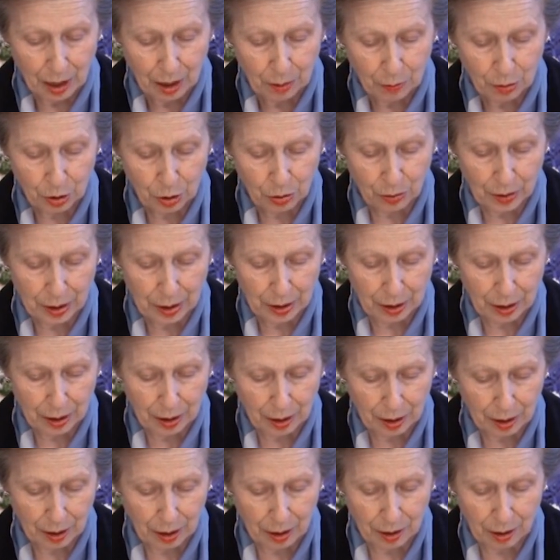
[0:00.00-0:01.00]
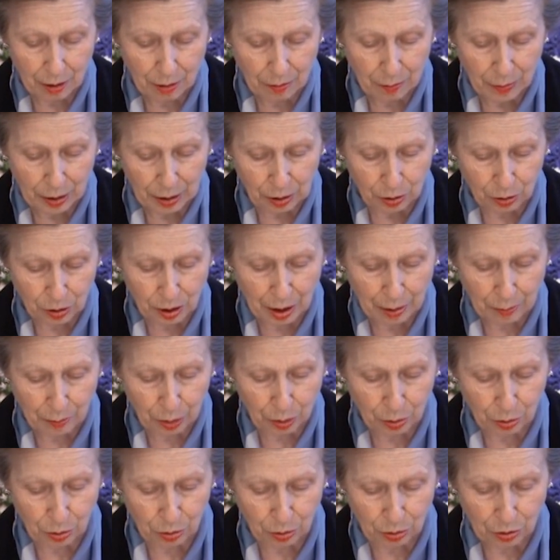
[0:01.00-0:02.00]
between the inner and middle
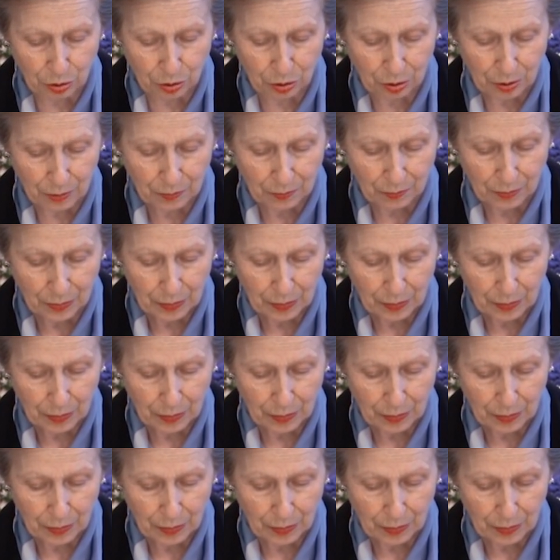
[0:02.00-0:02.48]
temples.